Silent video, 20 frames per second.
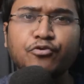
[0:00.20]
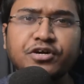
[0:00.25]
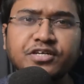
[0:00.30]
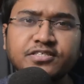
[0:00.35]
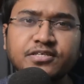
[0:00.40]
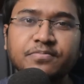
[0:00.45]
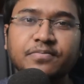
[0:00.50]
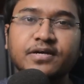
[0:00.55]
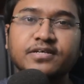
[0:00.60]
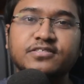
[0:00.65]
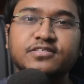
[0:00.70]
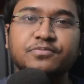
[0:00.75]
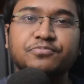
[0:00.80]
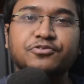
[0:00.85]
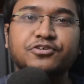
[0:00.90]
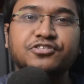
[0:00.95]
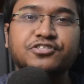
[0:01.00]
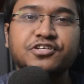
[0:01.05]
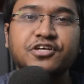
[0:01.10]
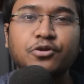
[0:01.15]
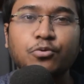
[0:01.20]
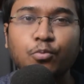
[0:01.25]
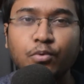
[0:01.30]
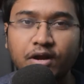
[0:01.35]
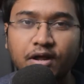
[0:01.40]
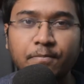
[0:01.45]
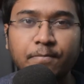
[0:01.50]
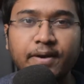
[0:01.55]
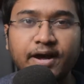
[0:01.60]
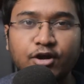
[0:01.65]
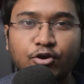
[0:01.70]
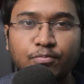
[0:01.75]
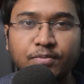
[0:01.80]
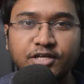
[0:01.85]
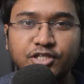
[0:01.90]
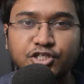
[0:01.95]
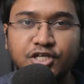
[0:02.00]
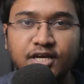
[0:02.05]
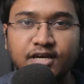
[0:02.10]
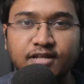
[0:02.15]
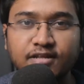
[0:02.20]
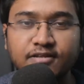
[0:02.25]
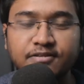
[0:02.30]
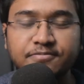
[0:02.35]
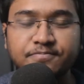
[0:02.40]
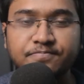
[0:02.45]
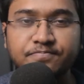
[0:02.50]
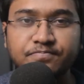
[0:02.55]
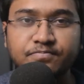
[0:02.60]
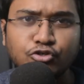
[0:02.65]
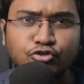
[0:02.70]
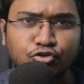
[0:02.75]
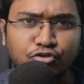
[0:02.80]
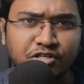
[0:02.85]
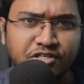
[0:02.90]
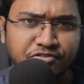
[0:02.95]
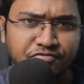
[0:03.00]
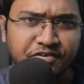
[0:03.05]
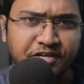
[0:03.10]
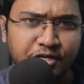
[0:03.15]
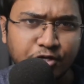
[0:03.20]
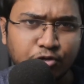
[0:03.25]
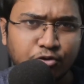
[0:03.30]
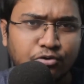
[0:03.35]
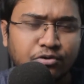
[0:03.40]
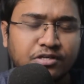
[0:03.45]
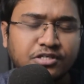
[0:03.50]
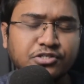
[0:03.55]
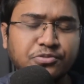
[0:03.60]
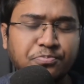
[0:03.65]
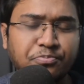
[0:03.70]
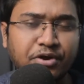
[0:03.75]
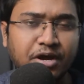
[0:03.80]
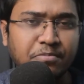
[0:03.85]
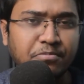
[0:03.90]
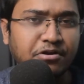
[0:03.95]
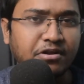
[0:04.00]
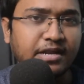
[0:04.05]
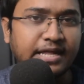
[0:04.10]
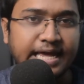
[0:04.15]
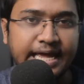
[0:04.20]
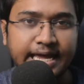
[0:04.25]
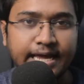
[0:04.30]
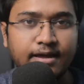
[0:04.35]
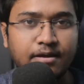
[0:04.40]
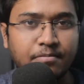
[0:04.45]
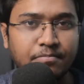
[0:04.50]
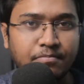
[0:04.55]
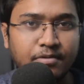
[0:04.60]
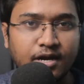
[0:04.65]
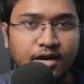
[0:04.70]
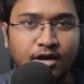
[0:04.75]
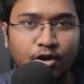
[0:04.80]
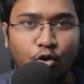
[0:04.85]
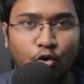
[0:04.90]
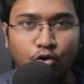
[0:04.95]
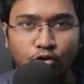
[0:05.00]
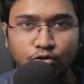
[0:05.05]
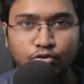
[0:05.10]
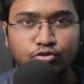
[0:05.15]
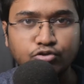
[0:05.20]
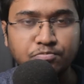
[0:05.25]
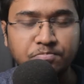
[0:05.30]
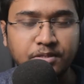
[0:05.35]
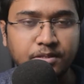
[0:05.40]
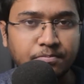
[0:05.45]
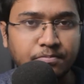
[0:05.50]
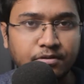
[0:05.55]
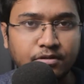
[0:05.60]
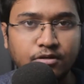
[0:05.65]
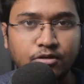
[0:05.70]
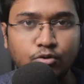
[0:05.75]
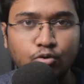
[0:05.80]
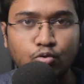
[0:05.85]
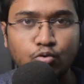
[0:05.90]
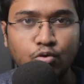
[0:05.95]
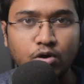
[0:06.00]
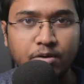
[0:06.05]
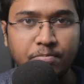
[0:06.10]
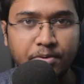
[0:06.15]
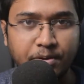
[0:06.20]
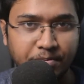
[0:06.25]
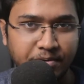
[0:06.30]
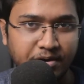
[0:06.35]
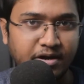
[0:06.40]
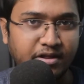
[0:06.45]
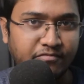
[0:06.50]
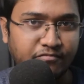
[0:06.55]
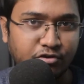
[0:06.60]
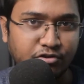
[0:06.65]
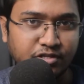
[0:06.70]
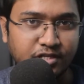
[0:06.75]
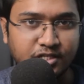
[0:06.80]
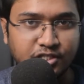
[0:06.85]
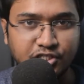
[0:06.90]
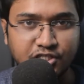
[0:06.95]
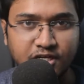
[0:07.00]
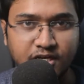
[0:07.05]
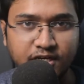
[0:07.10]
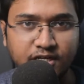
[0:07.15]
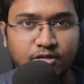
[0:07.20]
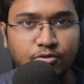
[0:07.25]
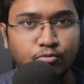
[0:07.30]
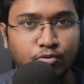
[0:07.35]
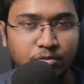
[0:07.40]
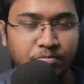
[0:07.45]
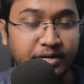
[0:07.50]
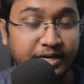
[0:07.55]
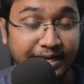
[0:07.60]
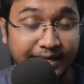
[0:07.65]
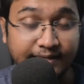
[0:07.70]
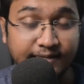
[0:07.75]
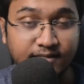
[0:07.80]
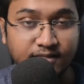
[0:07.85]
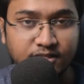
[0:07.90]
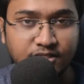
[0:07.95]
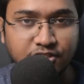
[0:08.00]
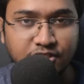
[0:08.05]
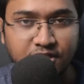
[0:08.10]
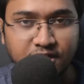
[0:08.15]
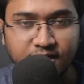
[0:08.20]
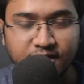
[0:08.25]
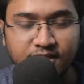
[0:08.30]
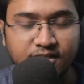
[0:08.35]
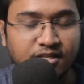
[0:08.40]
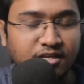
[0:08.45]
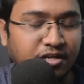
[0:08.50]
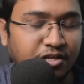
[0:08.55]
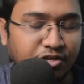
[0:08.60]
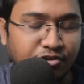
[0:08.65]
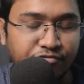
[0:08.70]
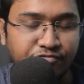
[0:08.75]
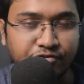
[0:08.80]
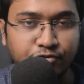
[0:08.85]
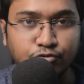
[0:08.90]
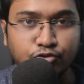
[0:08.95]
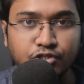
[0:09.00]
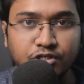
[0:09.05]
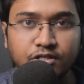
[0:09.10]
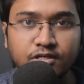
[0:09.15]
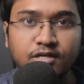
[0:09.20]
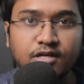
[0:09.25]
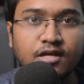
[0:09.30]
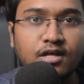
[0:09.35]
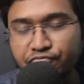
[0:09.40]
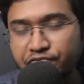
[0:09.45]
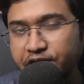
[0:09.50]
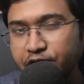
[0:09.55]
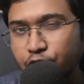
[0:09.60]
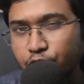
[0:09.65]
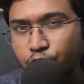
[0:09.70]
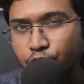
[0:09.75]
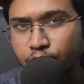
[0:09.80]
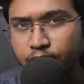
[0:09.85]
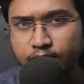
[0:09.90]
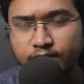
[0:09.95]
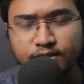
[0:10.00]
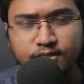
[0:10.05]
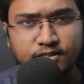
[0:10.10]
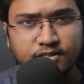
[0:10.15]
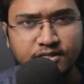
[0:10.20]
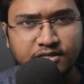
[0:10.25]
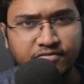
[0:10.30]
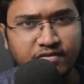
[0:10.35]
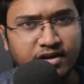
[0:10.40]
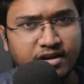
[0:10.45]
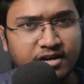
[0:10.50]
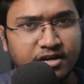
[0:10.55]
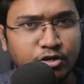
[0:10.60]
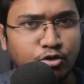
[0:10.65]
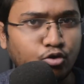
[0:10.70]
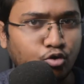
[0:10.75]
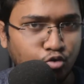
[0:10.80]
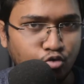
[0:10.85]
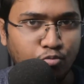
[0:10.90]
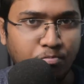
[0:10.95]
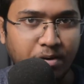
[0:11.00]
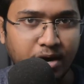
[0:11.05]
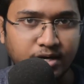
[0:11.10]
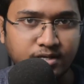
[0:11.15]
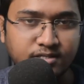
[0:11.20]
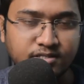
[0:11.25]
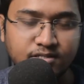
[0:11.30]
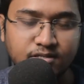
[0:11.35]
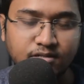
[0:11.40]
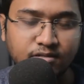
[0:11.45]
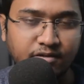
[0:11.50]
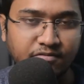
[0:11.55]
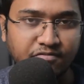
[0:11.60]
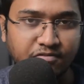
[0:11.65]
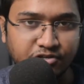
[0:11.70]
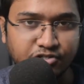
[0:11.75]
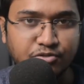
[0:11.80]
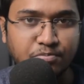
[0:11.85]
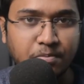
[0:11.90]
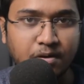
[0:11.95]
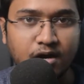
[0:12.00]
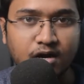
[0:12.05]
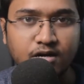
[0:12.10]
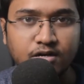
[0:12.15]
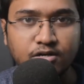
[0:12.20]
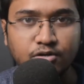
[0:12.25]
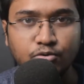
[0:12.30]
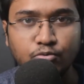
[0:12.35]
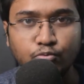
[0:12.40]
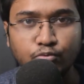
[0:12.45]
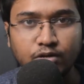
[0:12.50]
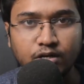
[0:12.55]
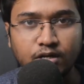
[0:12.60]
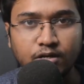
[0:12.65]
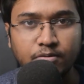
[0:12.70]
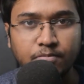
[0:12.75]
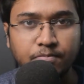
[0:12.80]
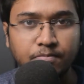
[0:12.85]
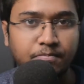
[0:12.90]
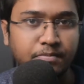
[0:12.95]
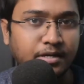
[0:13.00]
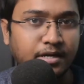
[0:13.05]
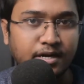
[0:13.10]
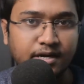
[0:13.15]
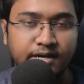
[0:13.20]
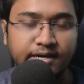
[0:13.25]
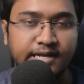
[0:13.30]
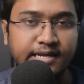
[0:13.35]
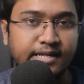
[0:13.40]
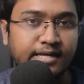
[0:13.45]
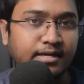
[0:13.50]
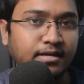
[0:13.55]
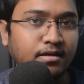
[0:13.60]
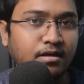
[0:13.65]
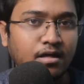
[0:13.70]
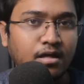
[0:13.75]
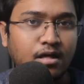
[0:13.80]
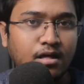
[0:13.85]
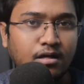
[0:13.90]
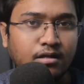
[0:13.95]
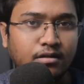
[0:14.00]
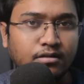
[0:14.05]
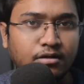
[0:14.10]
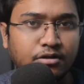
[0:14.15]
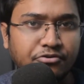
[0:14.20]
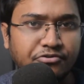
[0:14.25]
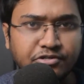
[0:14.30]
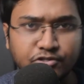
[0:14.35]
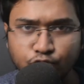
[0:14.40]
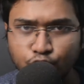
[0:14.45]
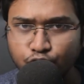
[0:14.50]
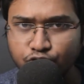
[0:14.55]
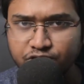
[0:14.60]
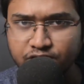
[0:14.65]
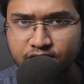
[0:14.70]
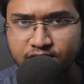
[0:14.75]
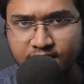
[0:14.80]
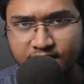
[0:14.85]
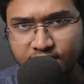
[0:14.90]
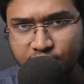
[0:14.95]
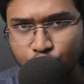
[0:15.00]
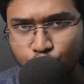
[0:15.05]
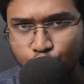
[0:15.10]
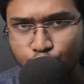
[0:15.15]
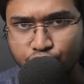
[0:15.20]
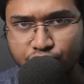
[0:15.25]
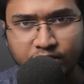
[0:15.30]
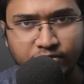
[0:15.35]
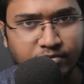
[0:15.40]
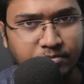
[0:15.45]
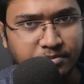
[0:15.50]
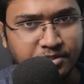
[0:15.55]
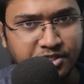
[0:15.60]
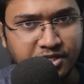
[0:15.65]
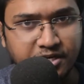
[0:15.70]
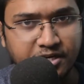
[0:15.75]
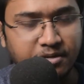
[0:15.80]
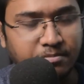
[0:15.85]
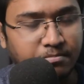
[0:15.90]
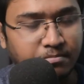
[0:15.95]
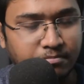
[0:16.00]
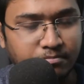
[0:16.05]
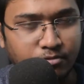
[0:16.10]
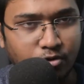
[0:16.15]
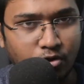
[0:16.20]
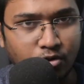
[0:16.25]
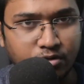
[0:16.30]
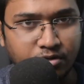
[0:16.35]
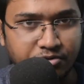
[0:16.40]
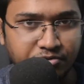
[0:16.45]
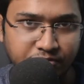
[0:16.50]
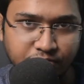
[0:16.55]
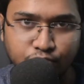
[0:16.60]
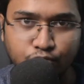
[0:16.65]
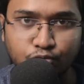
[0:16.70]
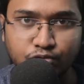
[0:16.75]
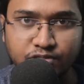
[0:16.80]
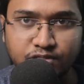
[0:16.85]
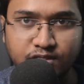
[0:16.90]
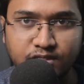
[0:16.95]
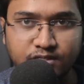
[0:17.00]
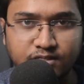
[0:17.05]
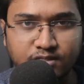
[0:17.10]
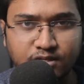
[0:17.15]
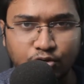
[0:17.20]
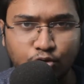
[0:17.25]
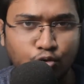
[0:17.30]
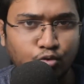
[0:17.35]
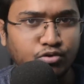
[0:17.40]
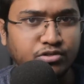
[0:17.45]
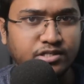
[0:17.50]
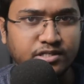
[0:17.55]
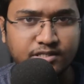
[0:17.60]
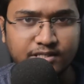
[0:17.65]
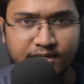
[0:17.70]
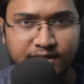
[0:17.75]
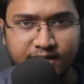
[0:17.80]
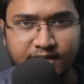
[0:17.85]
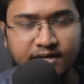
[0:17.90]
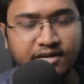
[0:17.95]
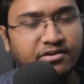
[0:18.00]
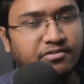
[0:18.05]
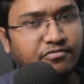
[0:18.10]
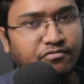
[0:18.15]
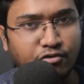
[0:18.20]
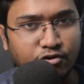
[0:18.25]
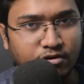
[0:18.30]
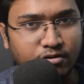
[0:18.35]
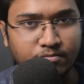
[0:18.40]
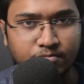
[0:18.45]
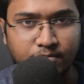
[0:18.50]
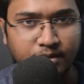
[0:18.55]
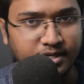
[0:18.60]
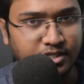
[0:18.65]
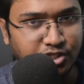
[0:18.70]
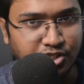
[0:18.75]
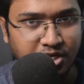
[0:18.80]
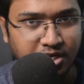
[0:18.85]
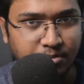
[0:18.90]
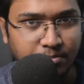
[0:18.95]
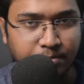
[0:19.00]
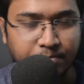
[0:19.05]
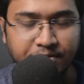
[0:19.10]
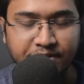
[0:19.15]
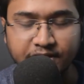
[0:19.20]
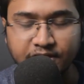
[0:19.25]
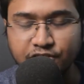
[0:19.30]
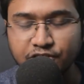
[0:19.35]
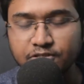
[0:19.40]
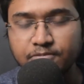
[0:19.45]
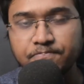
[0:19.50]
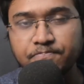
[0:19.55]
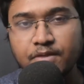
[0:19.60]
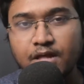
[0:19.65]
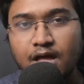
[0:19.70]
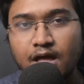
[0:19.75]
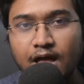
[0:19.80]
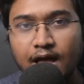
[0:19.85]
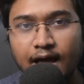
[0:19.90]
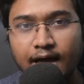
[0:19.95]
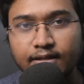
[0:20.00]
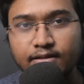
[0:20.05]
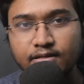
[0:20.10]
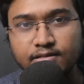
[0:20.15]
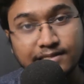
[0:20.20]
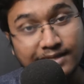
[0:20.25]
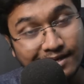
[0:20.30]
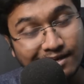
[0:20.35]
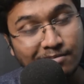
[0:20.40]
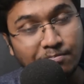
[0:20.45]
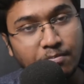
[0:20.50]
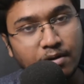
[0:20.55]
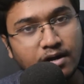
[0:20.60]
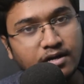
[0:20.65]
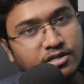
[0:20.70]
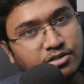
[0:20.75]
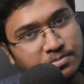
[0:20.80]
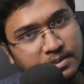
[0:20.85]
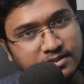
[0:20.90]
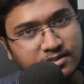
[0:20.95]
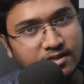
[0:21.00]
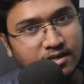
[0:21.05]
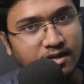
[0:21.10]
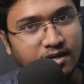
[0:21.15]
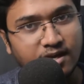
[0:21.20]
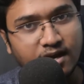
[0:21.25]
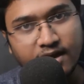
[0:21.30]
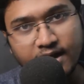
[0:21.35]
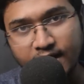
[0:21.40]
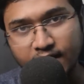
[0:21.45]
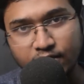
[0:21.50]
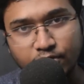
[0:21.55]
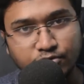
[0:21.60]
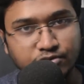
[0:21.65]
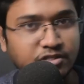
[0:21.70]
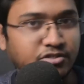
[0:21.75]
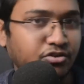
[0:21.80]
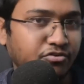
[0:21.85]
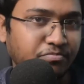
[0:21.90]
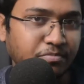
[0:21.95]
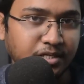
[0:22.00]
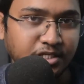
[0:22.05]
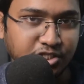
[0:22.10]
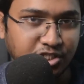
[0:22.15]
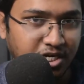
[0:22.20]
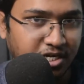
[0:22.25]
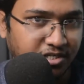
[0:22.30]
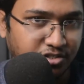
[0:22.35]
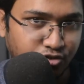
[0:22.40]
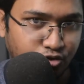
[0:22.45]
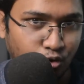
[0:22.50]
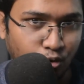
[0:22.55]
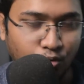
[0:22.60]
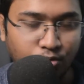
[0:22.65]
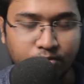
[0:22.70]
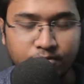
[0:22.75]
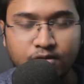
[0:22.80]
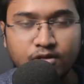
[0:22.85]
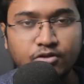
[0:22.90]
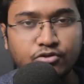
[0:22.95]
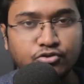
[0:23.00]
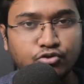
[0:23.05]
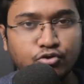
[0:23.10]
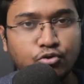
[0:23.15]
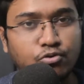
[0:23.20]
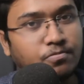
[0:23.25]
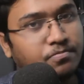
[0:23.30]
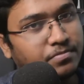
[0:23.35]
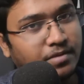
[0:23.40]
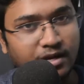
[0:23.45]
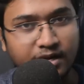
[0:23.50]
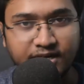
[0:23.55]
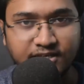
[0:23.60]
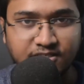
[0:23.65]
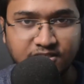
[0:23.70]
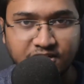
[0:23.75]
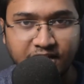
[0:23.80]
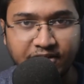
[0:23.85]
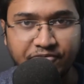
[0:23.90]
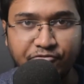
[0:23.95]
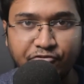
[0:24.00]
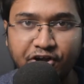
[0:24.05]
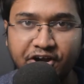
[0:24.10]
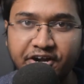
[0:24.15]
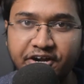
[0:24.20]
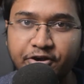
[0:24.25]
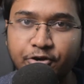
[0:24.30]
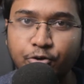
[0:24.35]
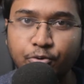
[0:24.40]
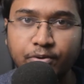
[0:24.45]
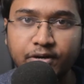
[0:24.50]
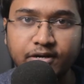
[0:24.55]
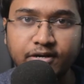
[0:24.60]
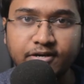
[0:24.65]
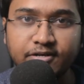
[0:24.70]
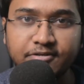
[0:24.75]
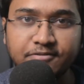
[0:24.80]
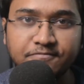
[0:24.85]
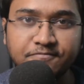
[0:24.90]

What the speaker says: What is up guys, SubtreX here and welcome back to my channel. So this video is primarily aimed at all those people who are preparing for their GRE, will be taking their GRE in the near future. This video is divided into two parts. The first part will be containing the resources I used. I will be sharing all the resources, the courses that I did for my GRE preparation. And the second part is basically a diagnosis of my GRE score. So let's dive right into it.